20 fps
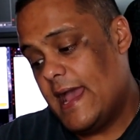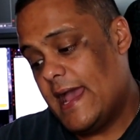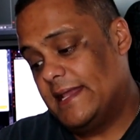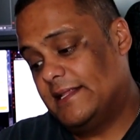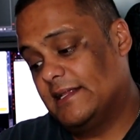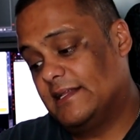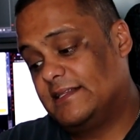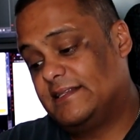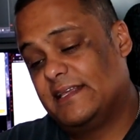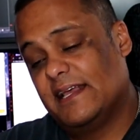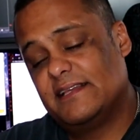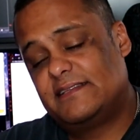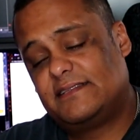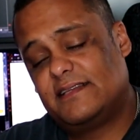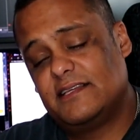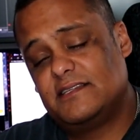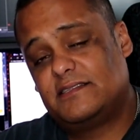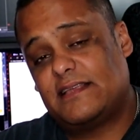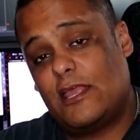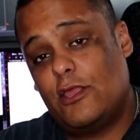And the
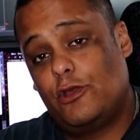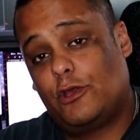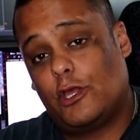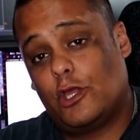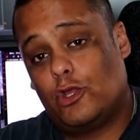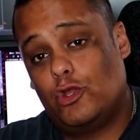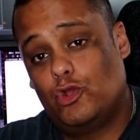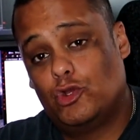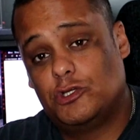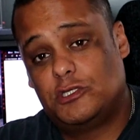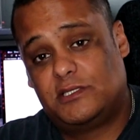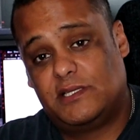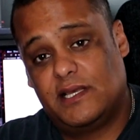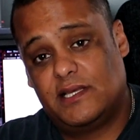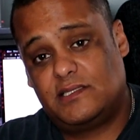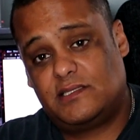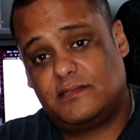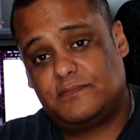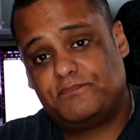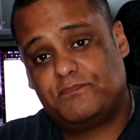distance that you can use
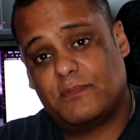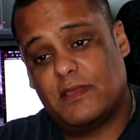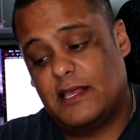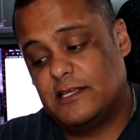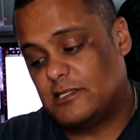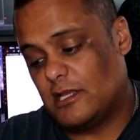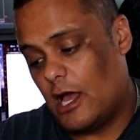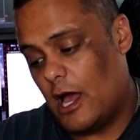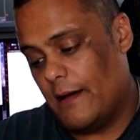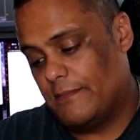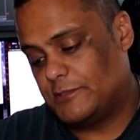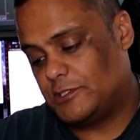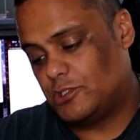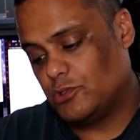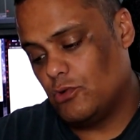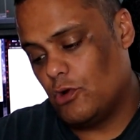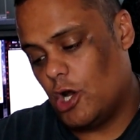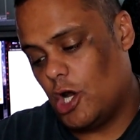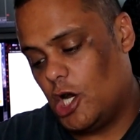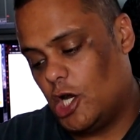this is up
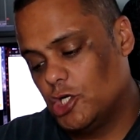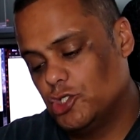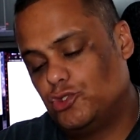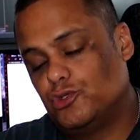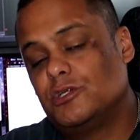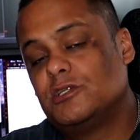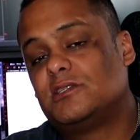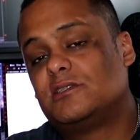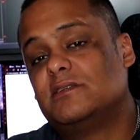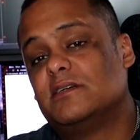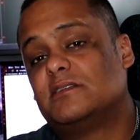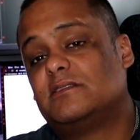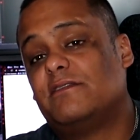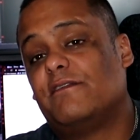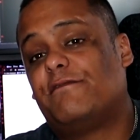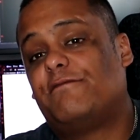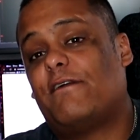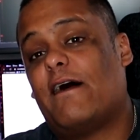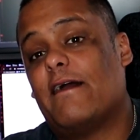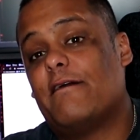to
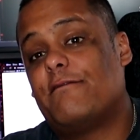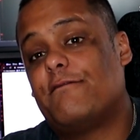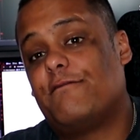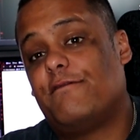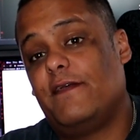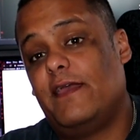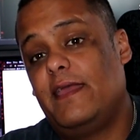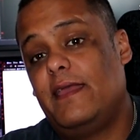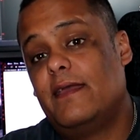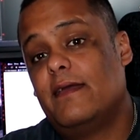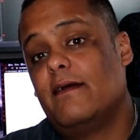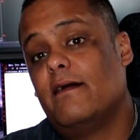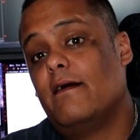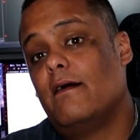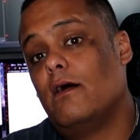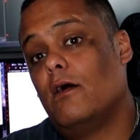165 feet